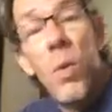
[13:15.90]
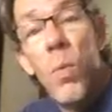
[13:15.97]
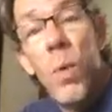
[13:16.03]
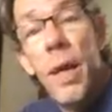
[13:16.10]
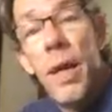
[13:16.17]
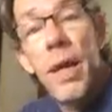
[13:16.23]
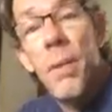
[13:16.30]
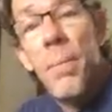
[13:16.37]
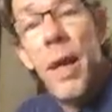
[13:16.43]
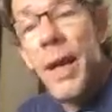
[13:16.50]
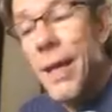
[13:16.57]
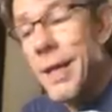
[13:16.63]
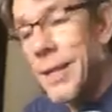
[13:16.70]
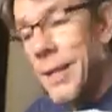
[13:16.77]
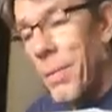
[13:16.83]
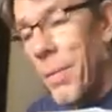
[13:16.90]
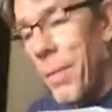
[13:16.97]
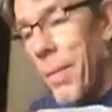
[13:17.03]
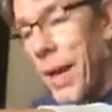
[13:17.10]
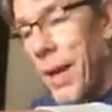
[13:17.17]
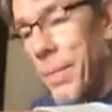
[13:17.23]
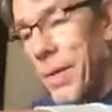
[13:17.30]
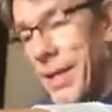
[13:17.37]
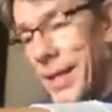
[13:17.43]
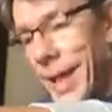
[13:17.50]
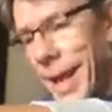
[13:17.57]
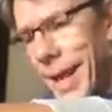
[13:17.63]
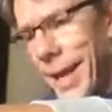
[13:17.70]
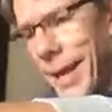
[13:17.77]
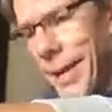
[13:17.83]
want anybody to see me make a
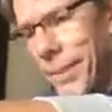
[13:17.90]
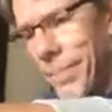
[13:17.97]
mistake.